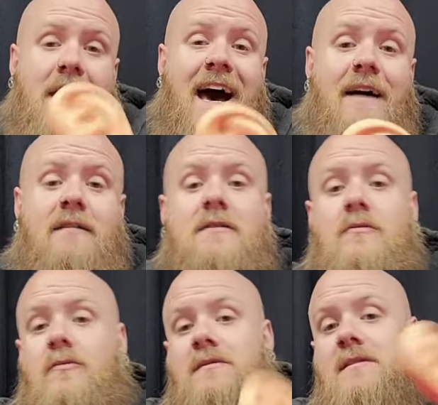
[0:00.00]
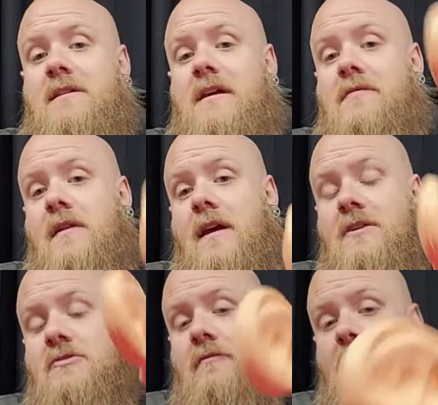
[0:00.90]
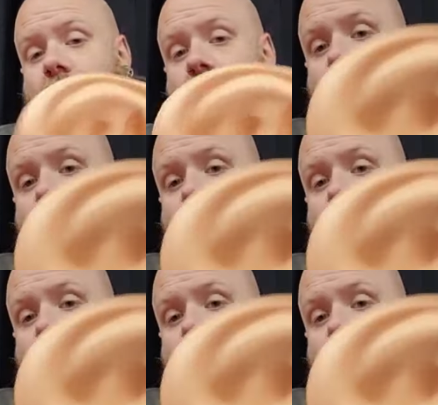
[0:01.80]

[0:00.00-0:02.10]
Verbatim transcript: that, we'll see you at the next review.